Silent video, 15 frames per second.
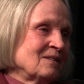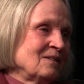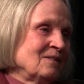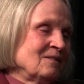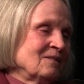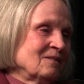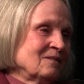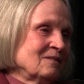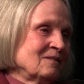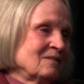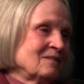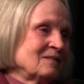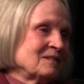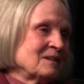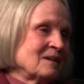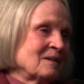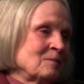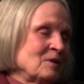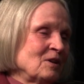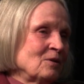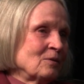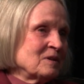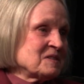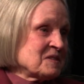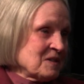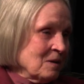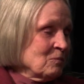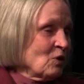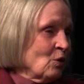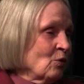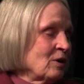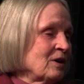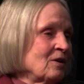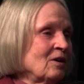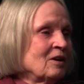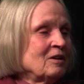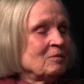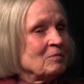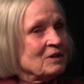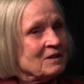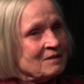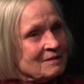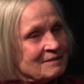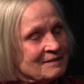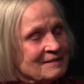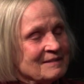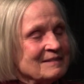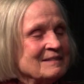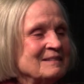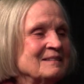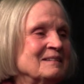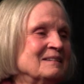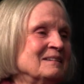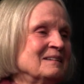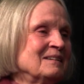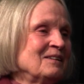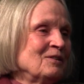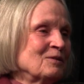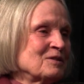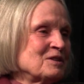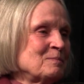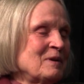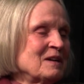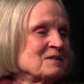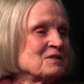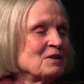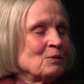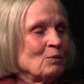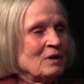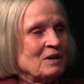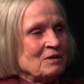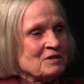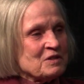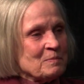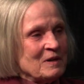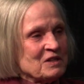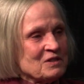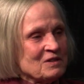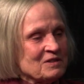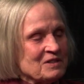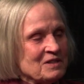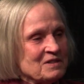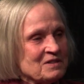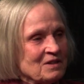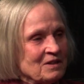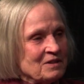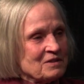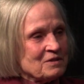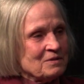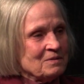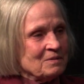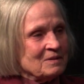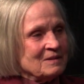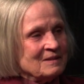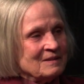you know. I mean, there is some going on, but, you know, it depends on what your specialties are, too.